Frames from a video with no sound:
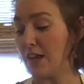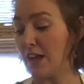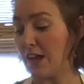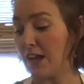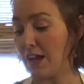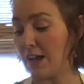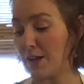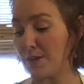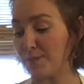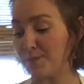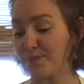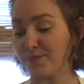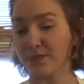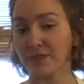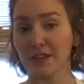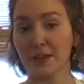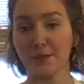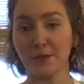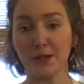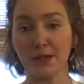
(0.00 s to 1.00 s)
I'm
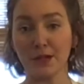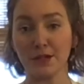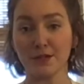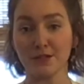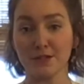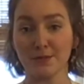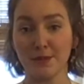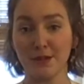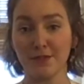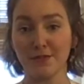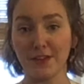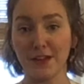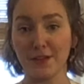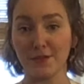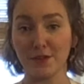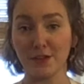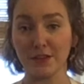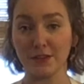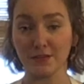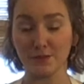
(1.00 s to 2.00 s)
going to go to my
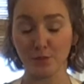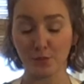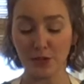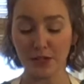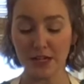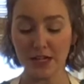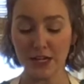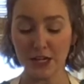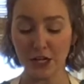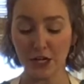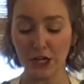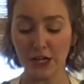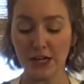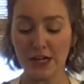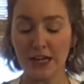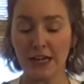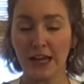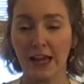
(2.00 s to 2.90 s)
favorite one here.